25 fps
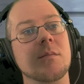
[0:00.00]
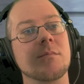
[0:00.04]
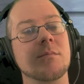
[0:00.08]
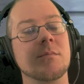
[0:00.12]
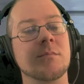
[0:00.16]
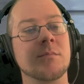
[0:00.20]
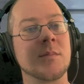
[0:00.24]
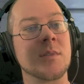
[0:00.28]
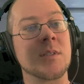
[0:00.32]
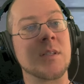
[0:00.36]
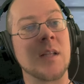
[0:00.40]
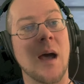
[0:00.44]

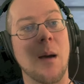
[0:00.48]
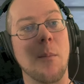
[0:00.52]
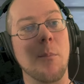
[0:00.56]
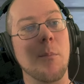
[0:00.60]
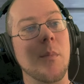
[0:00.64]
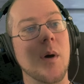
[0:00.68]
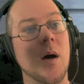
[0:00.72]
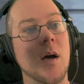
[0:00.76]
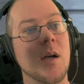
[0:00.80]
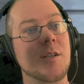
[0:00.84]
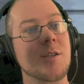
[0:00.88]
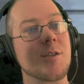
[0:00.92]
is not
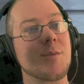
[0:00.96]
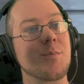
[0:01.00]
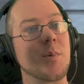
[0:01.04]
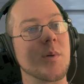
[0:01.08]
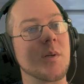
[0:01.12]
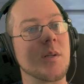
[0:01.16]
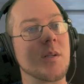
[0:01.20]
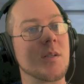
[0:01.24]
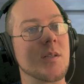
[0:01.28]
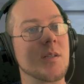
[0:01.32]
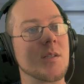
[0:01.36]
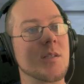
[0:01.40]
much, but
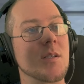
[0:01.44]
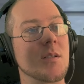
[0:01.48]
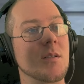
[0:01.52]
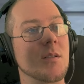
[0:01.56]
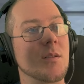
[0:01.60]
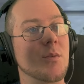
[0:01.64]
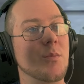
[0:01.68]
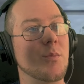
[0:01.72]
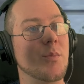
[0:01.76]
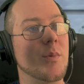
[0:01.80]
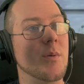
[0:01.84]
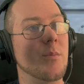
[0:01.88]
it is a
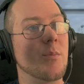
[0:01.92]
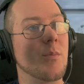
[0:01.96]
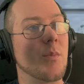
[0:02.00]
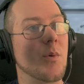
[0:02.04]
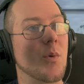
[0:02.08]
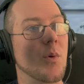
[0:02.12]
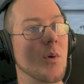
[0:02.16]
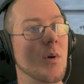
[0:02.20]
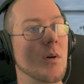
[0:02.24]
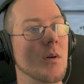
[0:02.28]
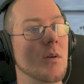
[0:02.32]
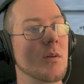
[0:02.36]
little bit
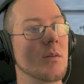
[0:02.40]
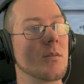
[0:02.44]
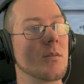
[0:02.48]
more.